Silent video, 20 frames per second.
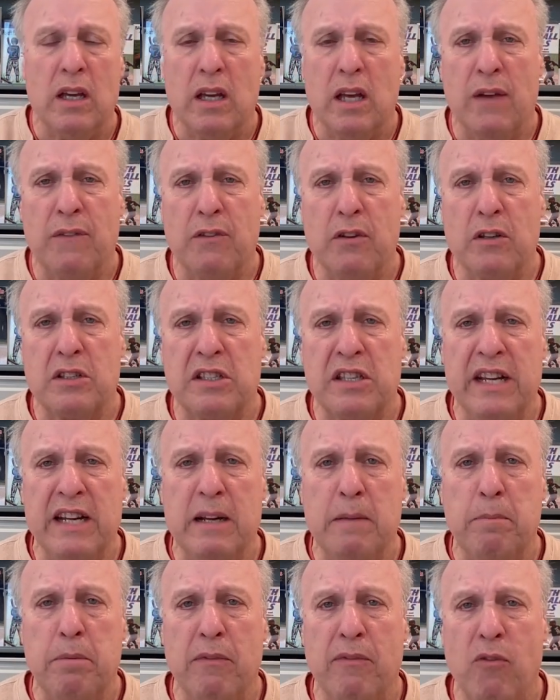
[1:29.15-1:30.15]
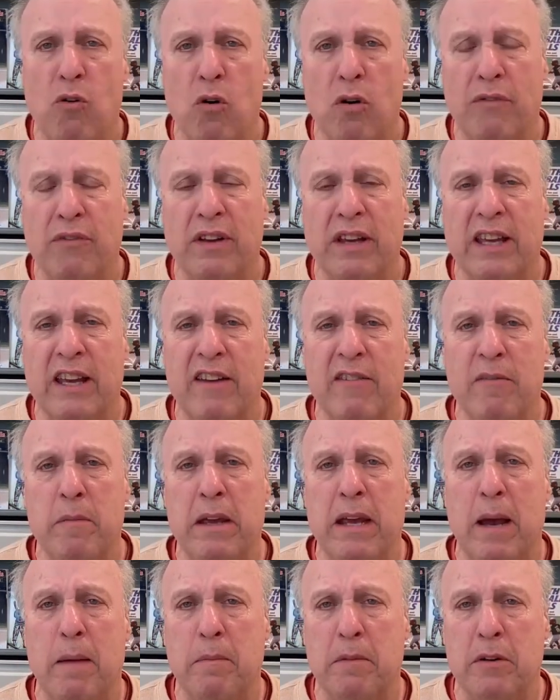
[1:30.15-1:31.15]
If you've seen it before, forgive
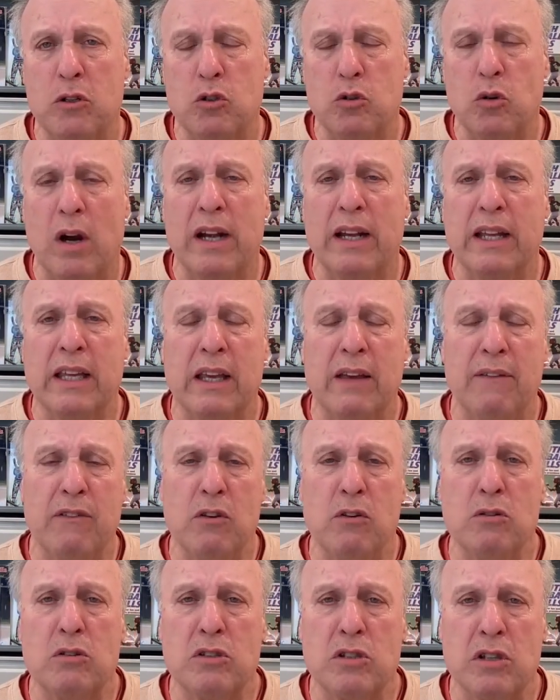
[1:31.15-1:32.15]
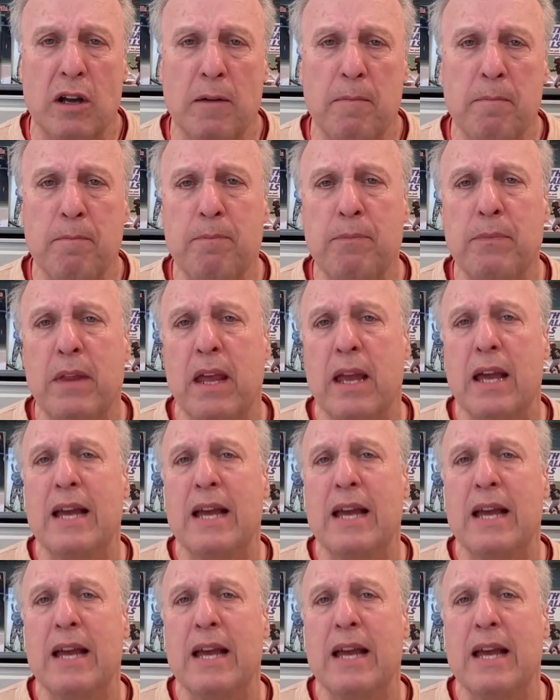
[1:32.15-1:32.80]
me. I'm going to try to give you some